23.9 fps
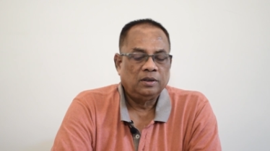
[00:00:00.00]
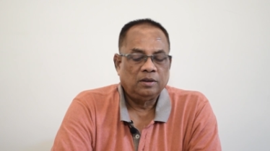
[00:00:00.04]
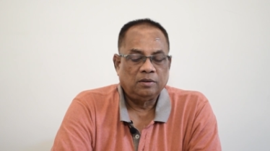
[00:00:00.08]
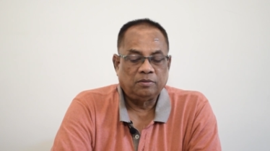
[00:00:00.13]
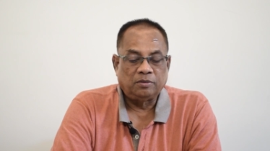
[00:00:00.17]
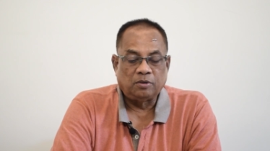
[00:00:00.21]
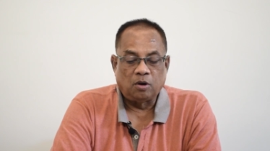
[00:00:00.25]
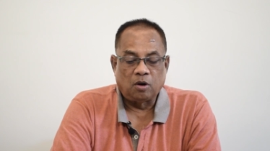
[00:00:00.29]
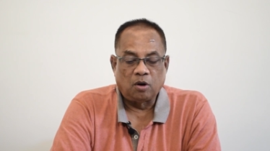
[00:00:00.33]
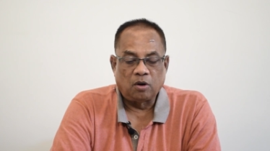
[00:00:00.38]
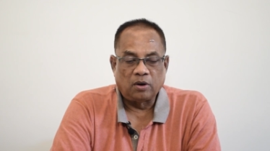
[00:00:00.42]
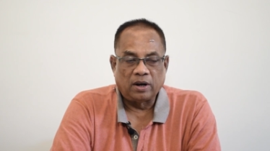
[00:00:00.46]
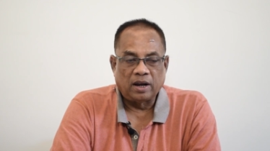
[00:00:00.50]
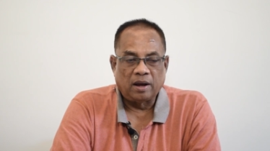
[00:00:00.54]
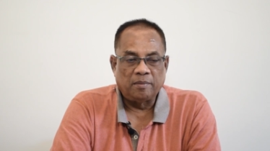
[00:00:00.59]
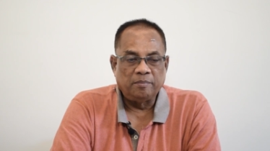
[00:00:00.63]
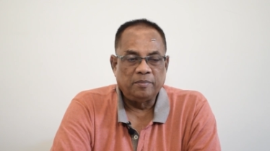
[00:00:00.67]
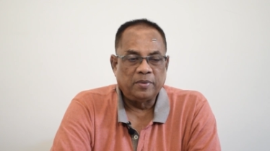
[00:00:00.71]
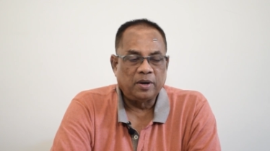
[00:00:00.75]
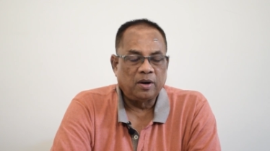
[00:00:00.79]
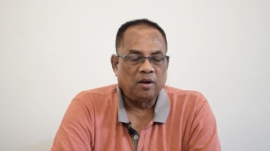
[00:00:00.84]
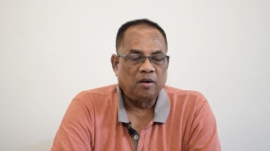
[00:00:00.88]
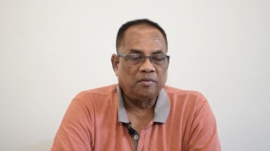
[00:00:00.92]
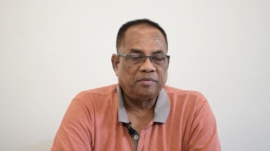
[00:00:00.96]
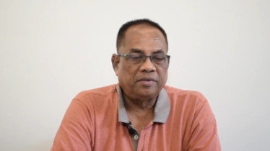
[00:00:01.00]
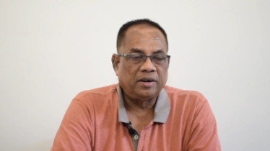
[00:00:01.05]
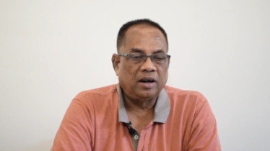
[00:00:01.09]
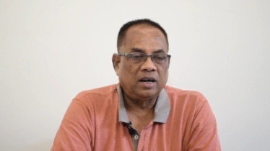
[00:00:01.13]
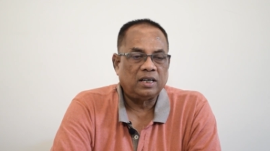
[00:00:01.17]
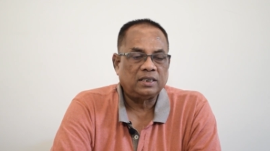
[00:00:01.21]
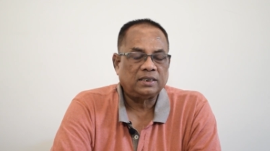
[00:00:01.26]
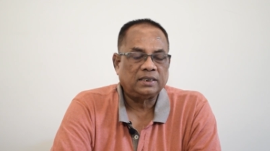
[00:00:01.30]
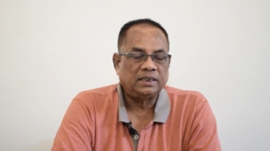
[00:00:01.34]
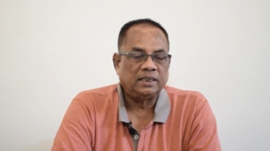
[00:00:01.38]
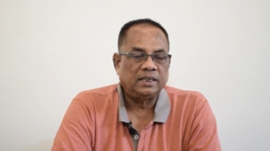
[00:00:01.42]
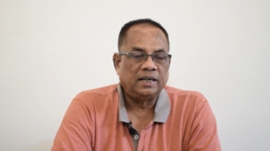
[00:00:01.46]
for number of
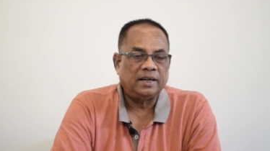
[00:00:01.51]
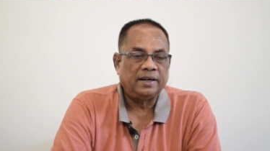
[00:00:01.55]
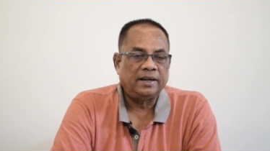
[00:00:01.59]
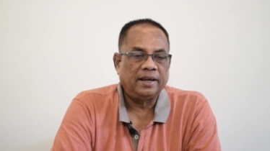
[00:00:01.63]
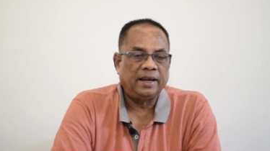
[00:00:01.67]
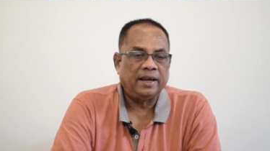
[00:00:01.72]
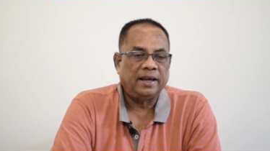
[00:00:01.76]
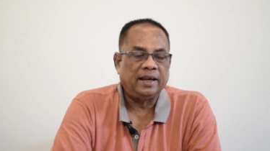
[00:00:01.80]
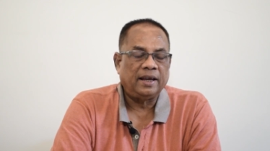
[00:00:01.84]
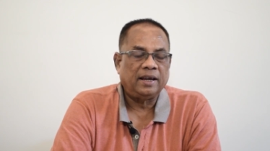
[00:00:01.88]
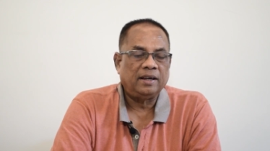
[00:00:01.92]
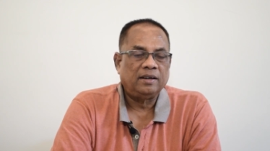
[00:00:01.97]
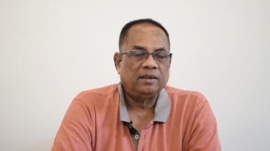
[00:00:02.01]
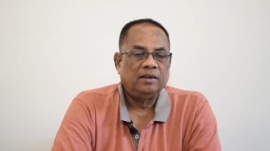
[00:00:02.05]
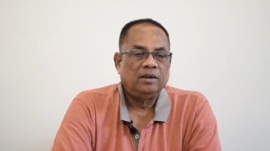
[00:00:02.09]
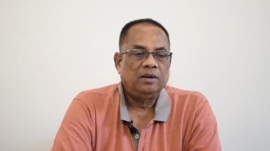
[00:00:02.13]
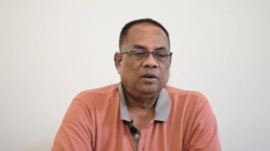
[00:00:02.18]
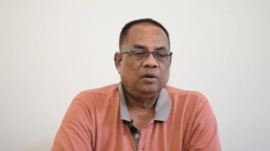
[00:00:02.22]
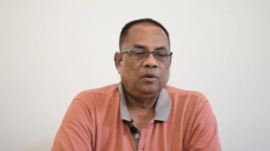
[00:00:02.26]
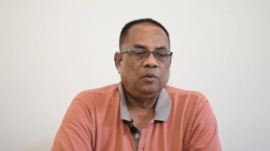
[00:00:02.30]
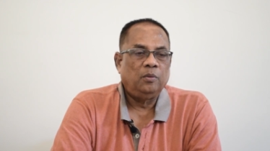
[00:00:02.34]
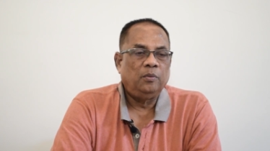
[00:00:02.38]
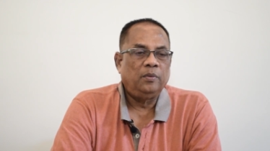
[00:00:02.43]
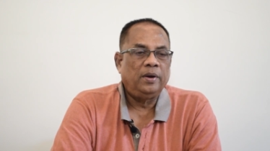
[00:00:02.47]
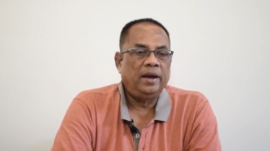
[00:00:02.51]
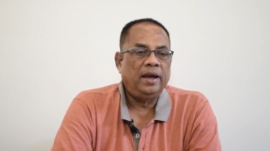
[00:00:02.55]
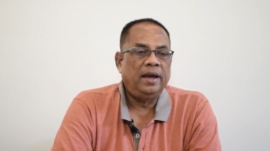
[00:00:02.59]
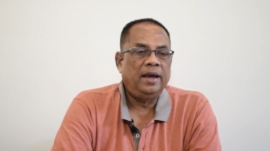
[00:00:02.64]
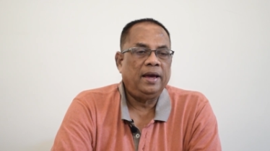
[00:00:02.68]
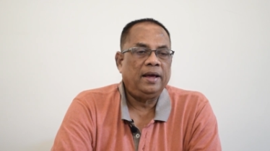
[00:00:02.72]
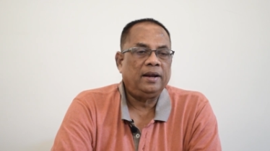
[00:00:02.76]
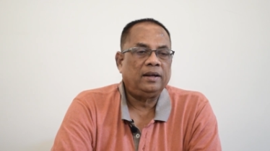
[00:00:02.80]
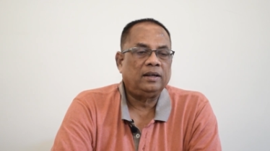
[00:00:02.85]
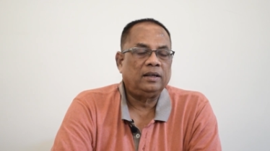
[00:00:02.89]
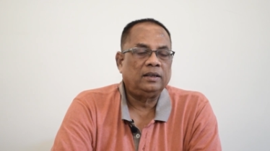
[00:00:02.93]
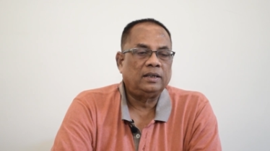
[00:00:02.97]
hours in a day
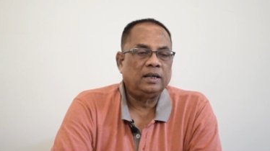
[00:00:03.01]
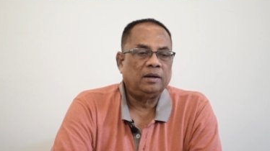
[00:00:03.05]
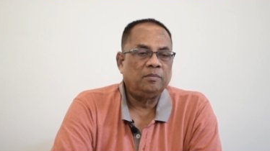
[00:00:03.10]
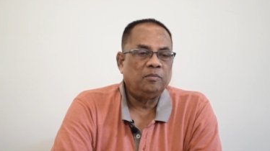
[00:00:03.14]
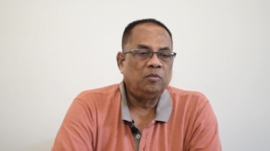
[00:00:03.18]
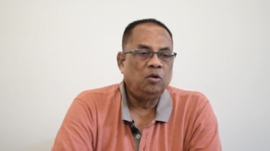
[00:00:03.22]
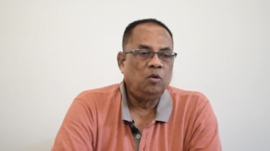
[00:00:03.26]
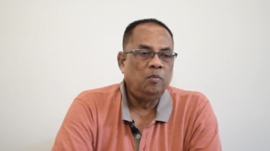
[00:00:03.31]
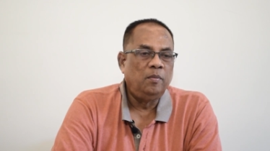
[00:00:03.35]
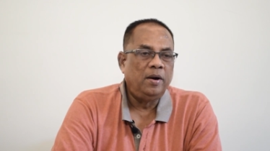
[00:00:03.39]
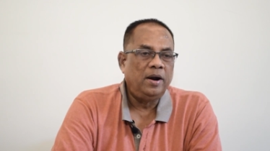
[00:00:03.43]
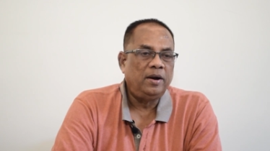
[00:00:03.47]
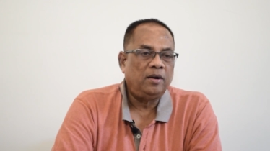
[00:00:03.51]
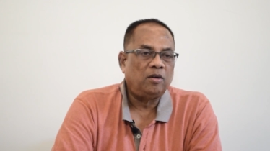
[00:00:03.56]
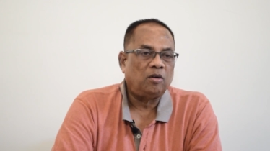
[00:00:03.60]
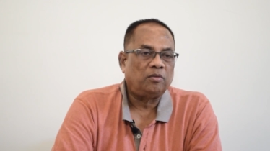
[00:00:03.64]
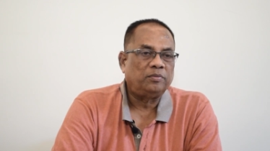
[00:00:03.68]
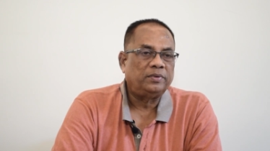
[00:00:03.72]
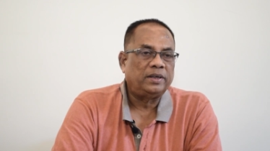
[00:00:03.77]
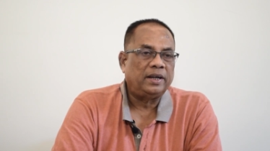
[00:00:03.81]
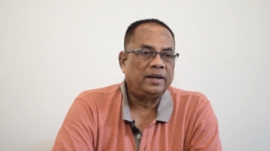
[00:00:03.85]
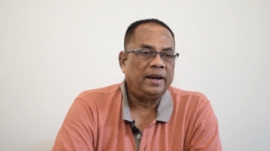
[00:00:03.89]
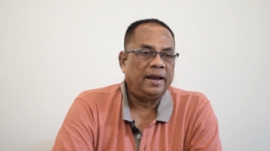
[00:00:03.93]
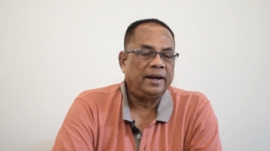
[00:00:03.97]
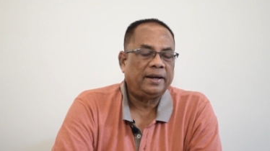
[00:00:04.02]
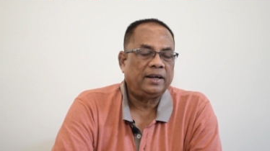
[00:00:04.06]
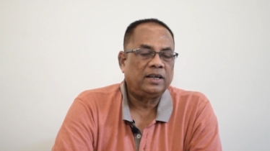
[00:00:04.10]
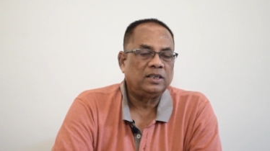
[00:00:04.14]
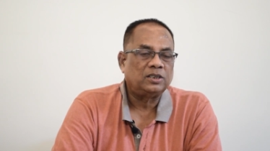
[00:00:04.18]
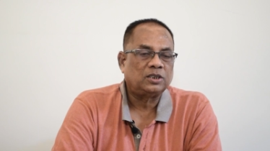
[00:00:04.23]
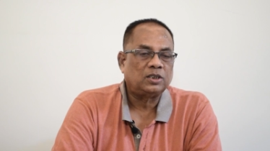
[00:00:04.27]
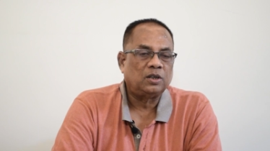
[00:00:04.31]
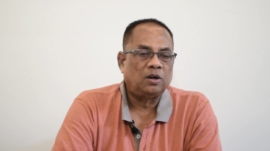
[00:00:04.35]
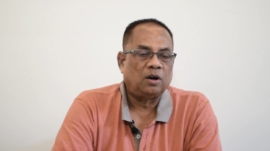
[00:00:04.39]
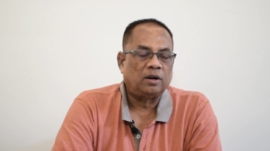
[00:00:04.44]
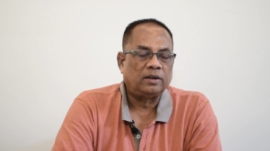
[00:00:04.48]
where the movement of the neck
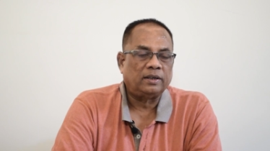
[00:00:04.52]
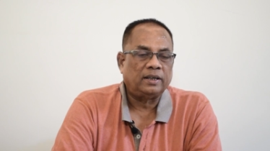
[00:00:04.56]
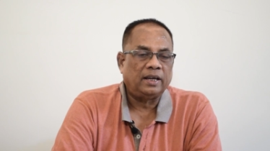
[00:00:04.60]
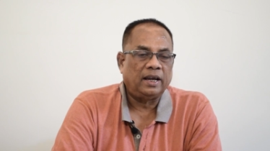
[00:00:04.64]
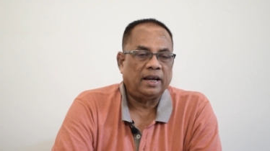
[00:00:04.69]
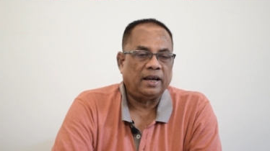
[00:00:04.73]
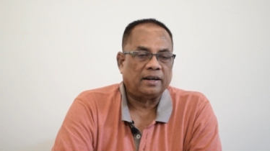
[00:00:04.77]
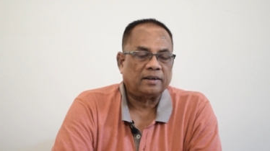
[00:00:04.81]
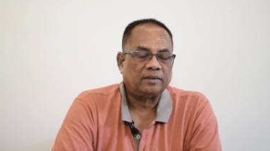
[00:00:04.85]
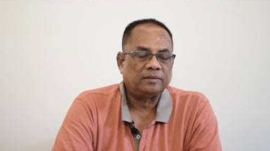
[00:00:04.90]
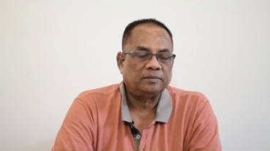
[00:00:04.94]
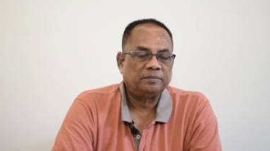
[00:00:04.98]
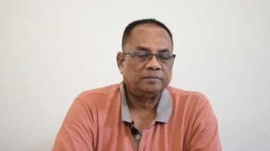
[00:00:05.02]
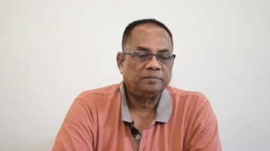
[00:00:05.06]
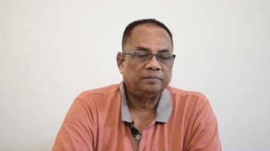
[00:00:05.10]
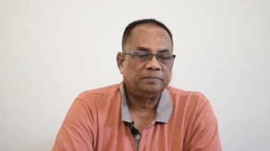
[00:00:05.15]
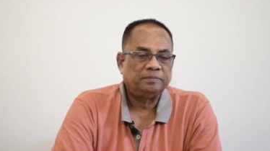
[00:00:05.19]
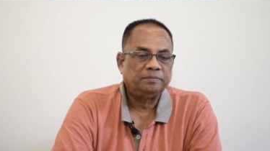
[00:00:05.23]
is not there.